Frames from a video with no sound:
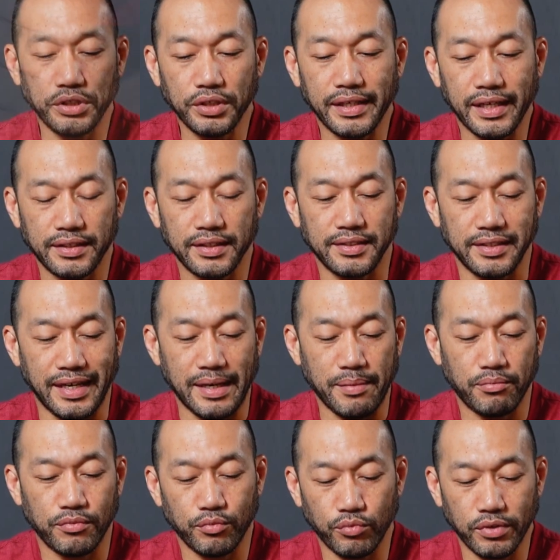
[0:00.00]
you get the
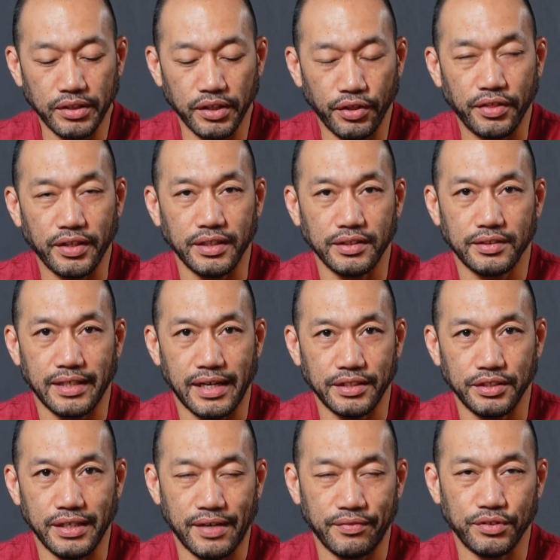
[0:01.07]
tape, one of the things
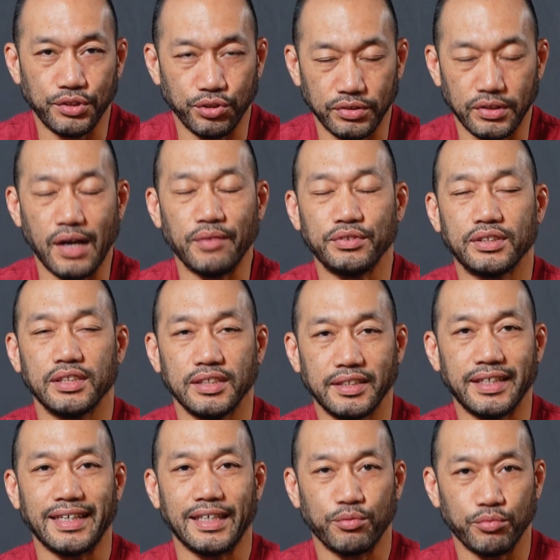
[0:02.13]
that you have to do is obviously
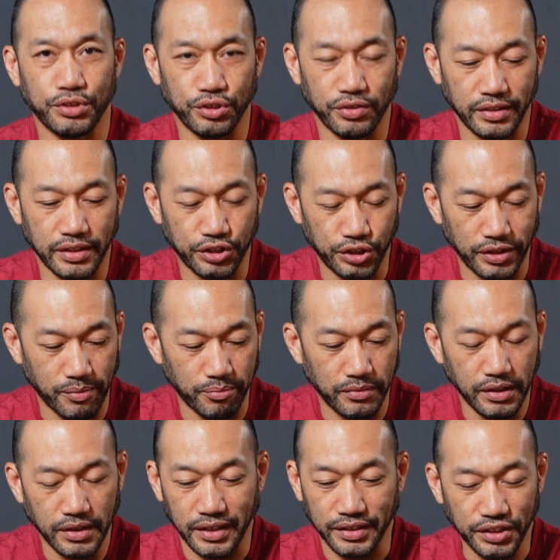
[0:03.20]
take it with you at the gym.
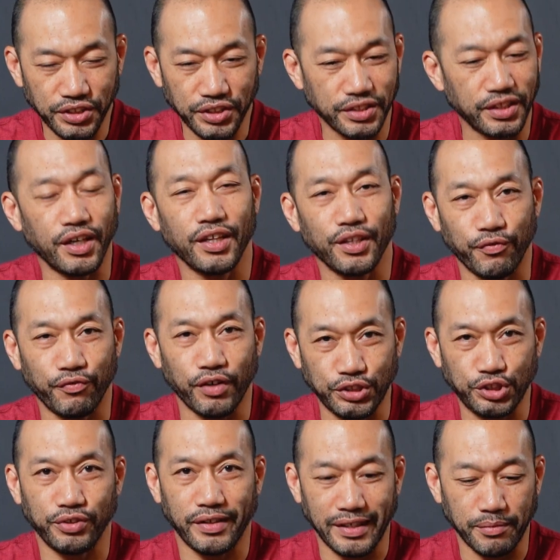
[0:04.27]
And this is another
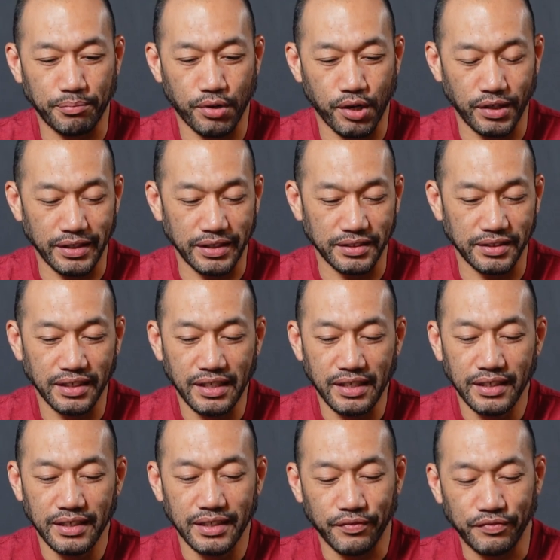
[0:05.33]
frustrating part is
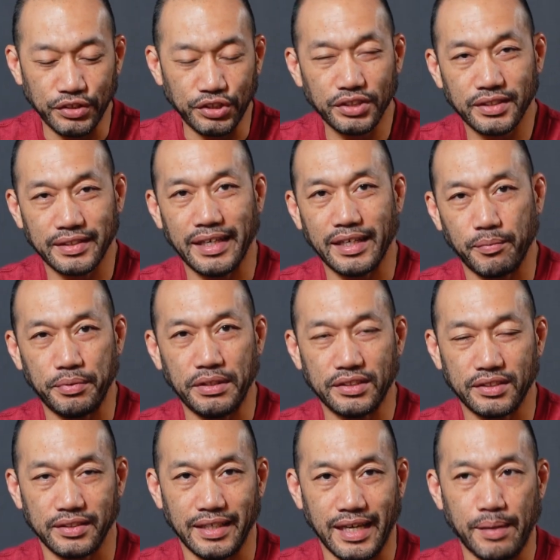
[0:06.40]
if you just take a
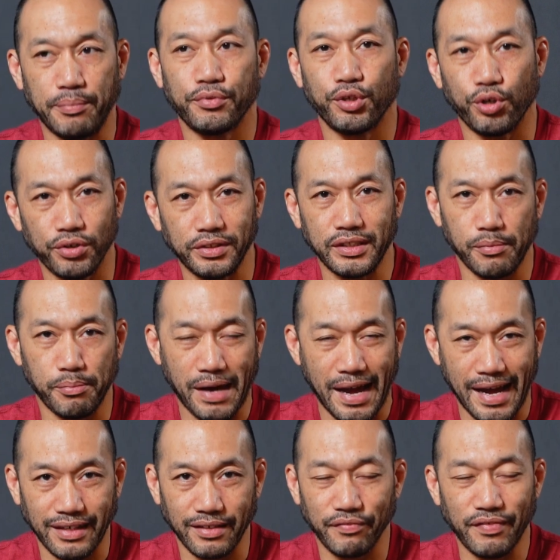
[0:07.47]
piece of tape, throw it in your
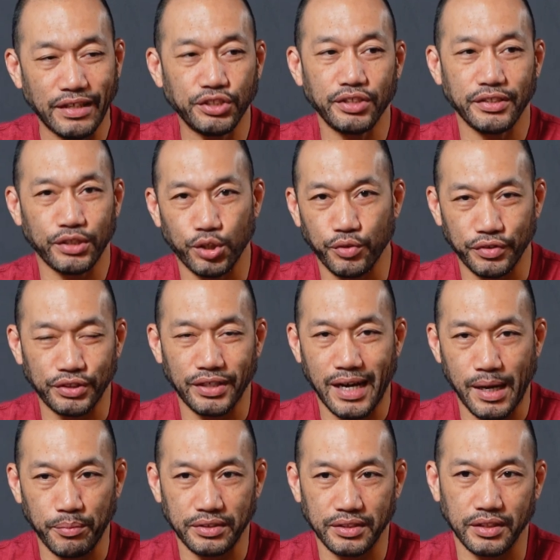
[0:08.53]
bag, eventually over
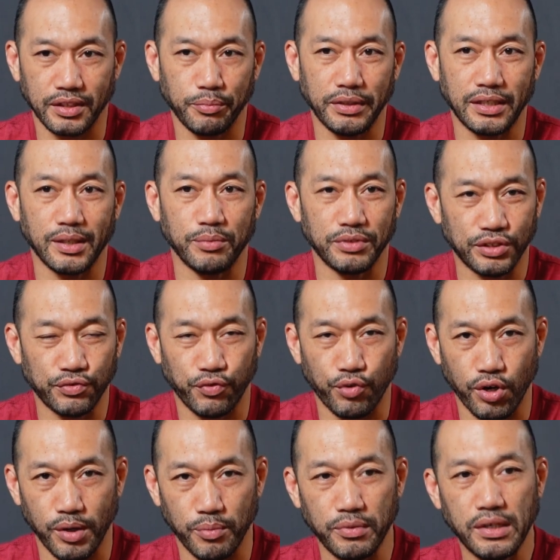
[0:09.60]
time, it's gonna become
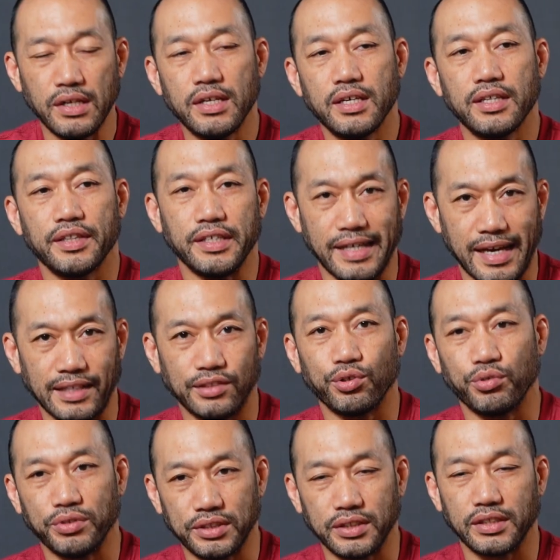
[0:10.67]
disformed. The end's
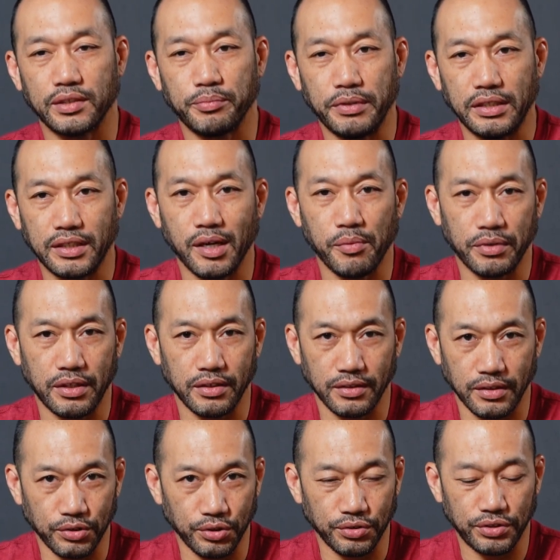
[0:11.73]
always gonna be coming
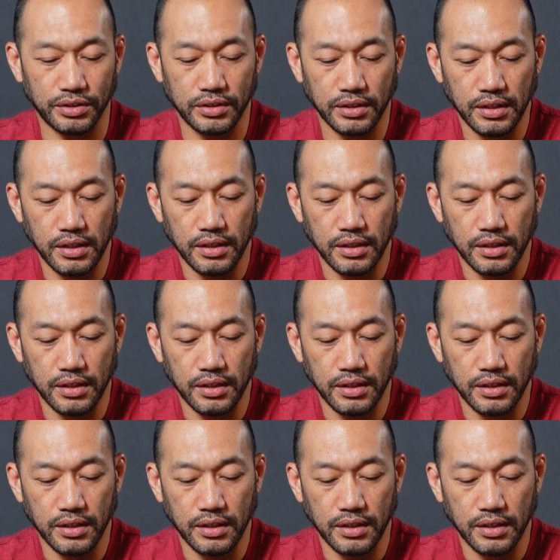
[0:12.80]
on loose.